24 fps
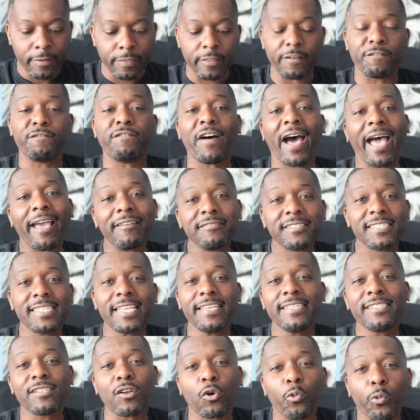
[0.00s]
The 5
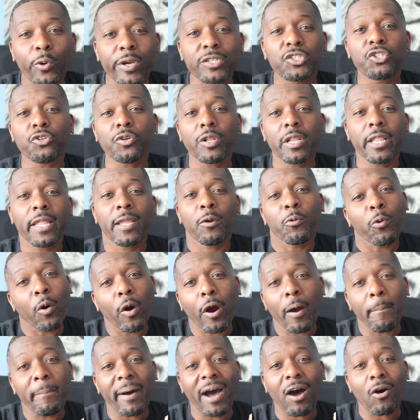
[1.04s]
C's originally
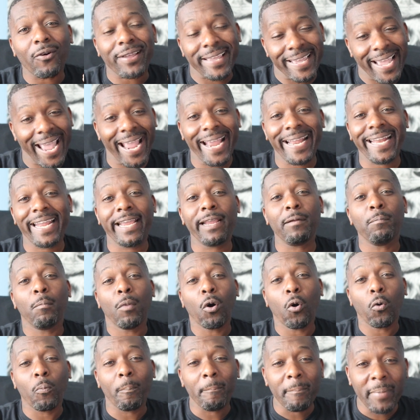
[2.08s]
were about gaining
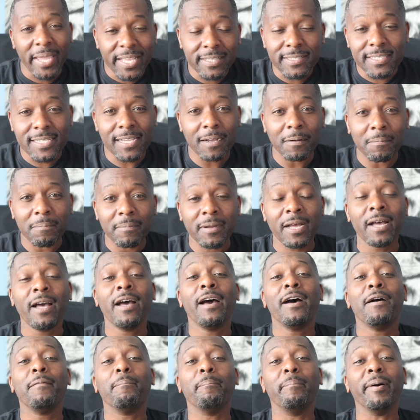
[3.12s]
momentum,
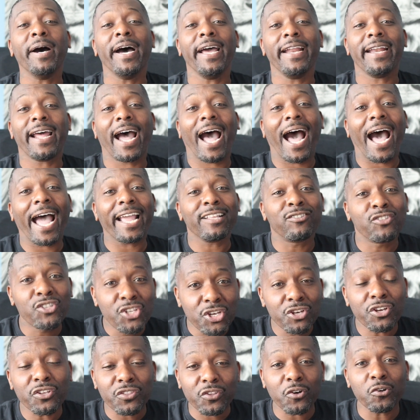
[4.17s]
but I
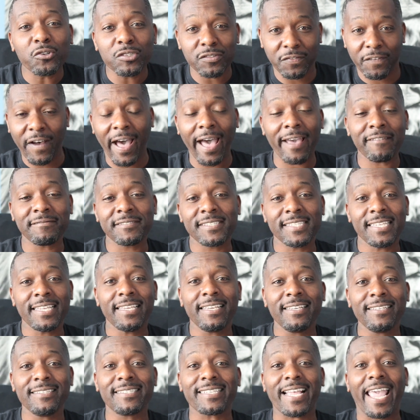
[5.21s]
took those 5
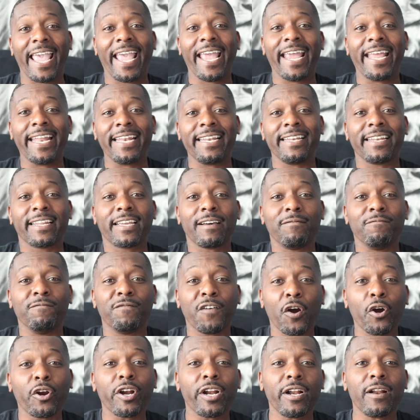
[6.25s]
C's and
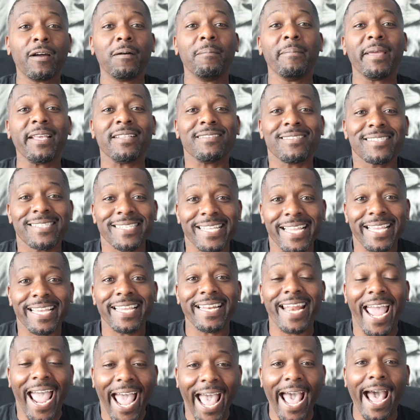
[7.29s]
converted them and seen
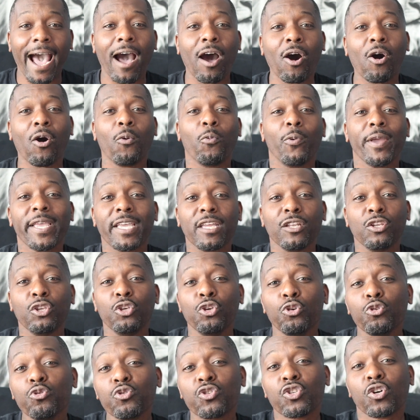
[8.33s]
how we can
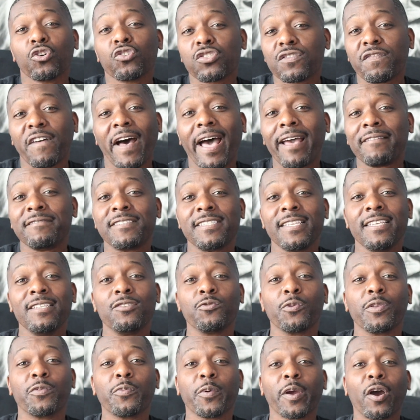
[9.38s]
use those 5 C's
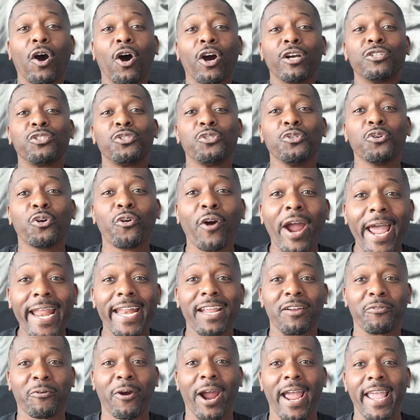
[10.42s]
with regards to
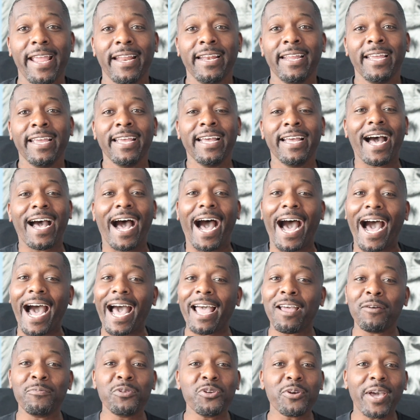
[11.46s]
credit, right?
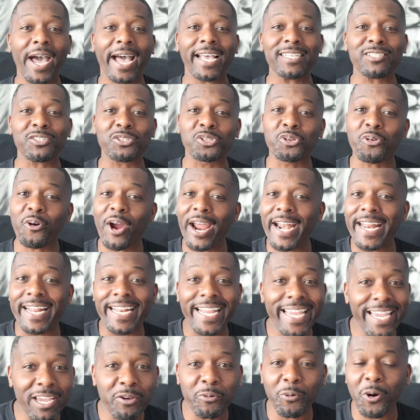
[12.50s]
I am you guys' credit
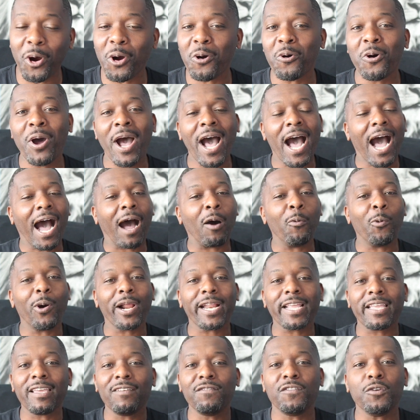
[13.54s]
hero. I want
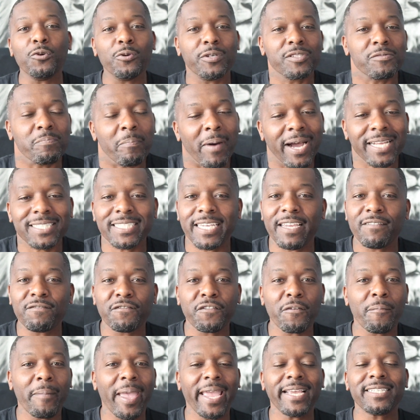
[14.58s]
to give you as much
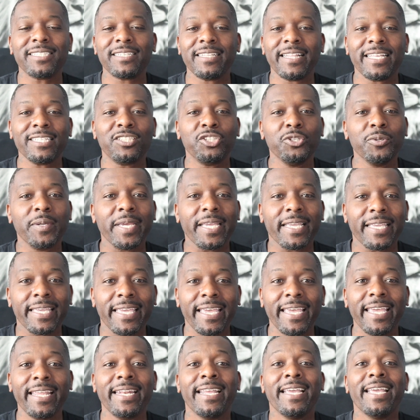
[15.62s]
information that you can
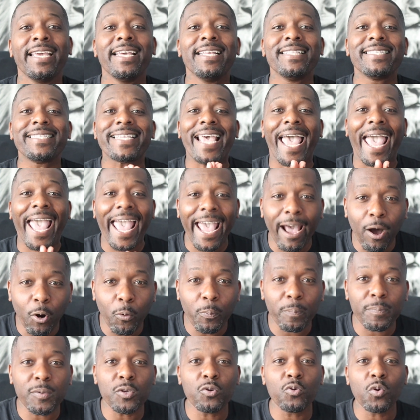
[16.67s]
get to
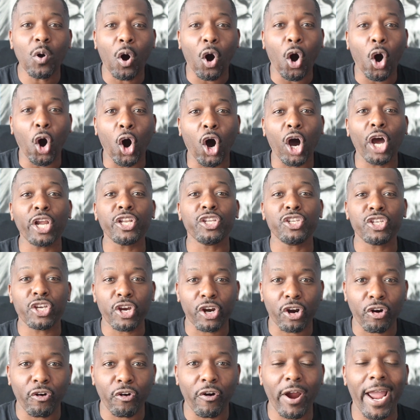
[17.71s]
help you on your
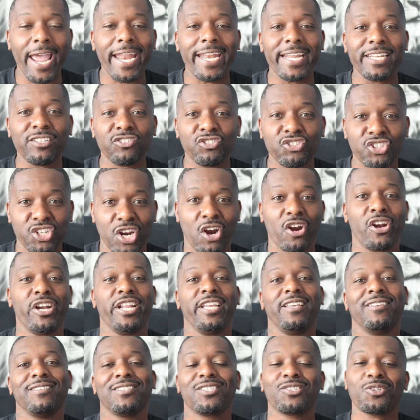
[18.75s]
credit
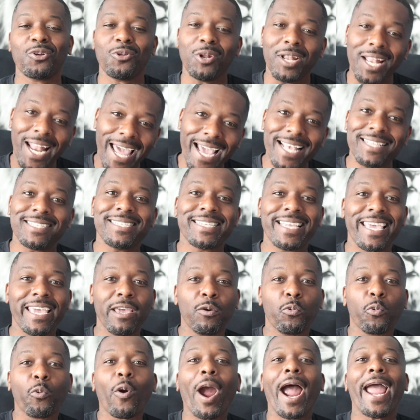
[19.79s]
journey. So let's
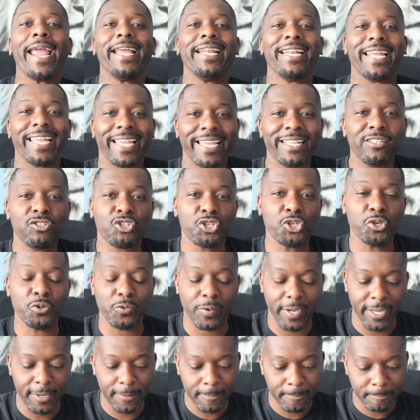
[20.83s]
get right into it.